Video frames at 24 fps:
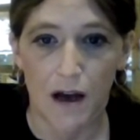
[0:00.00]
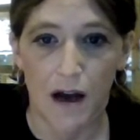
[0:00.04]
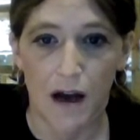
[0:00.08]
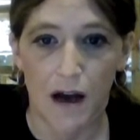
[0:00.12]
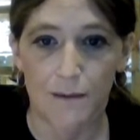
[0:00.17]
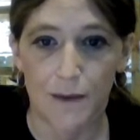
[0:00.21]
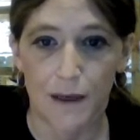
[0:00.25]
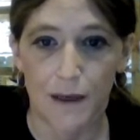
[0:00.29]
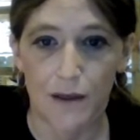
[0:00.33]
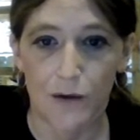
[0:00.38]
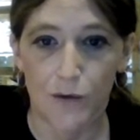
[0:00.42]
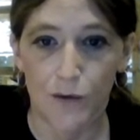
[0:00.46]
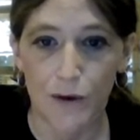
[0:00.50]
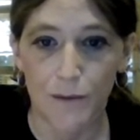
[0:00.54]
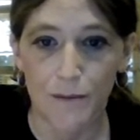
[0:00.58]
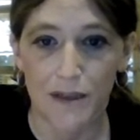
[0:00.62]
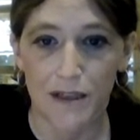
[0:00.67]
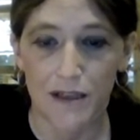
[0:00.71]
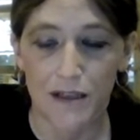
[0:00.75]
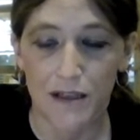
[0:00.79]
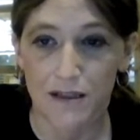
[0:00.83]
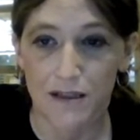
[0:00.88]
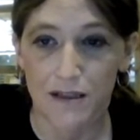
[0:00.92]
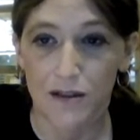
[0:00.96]
Among
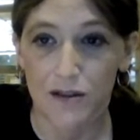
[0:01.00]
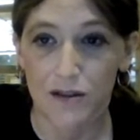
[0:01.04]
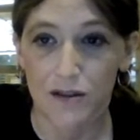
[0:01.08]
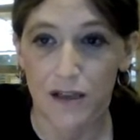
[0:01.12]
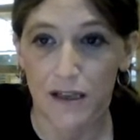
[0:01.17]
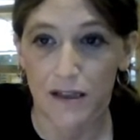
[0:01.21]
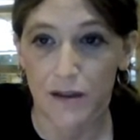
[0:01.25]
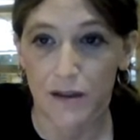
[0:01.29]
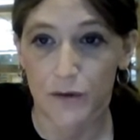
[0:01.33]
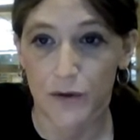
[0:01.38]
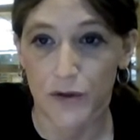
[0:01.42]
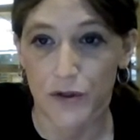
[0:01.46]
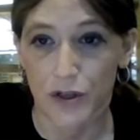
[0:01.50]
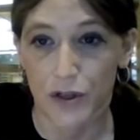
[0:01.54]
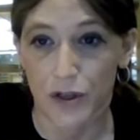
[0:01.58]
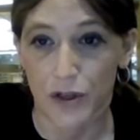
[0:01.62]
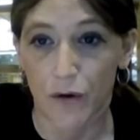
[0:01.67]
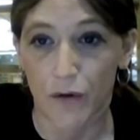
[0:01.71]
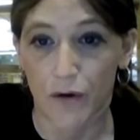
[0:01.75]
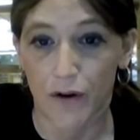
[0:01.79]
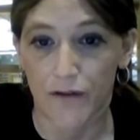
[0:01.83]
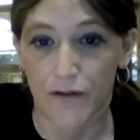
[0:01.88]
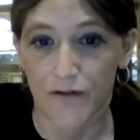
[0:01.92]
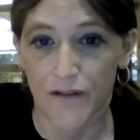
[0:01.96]
women, it looked like there was
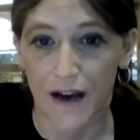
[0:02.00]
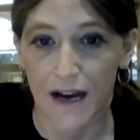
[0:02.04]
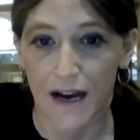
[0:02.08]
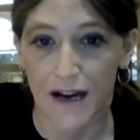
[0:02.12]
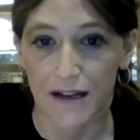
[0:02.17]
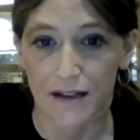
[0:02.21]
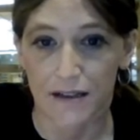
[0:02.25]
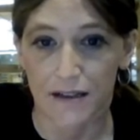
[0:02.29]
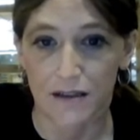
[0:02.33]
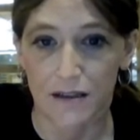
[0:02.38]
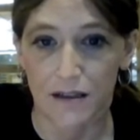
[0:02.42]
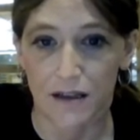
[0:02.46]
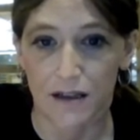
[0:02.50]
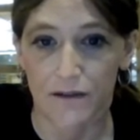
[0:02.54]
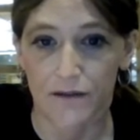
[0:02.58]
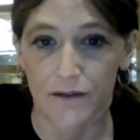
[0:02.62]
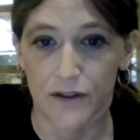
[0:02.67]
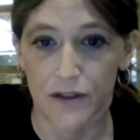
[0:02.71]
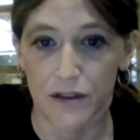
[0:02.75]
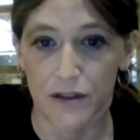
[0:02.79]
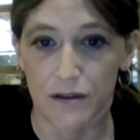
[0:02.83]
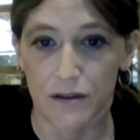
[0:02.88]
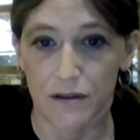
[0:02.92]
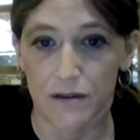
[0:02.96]
no effect of
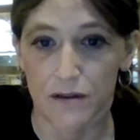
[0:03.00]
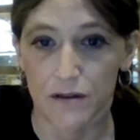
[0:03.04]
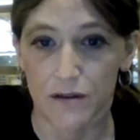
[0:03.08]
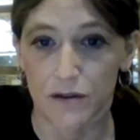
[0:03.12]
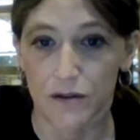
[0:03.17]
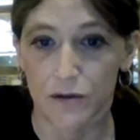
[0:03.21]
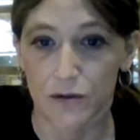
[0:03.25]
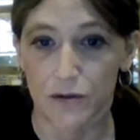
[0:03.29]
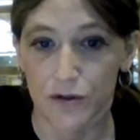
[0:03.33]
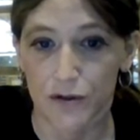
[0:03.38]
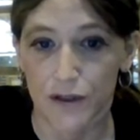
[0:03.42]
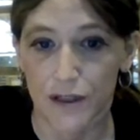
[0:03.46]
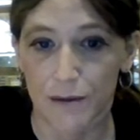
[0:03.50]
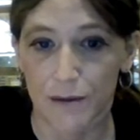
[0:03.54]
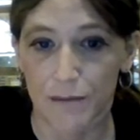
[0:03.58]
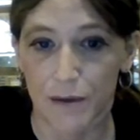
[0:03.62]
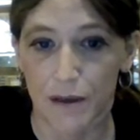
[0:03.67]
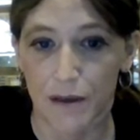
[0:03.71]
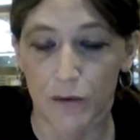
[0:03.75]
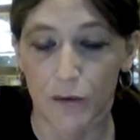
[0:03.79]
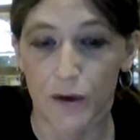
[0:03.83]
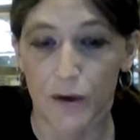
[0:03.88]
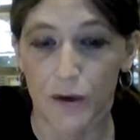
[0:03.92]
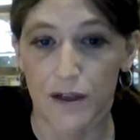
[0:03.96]
the new
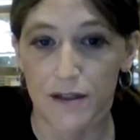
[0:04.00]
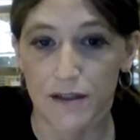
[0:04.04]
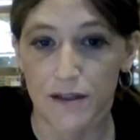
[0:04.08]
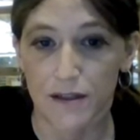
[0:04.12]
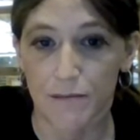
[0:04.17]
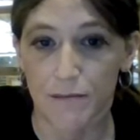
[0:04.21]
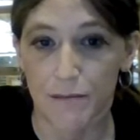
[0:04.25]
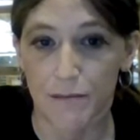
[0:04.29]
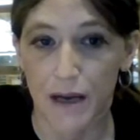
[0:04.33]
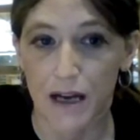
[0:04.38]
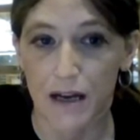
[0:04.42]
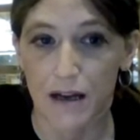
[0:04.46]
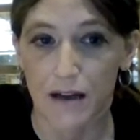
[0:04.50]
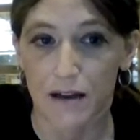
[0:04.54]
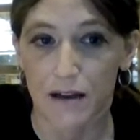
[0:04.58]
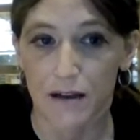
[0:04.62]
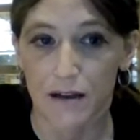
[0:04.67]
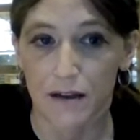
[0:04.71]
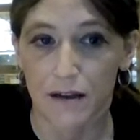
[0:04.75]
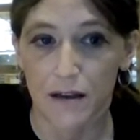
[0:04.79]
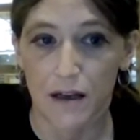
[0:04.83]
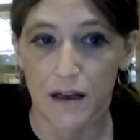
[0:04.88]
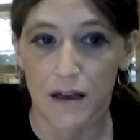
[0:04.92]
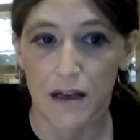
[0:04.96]
treatment, whereas in men,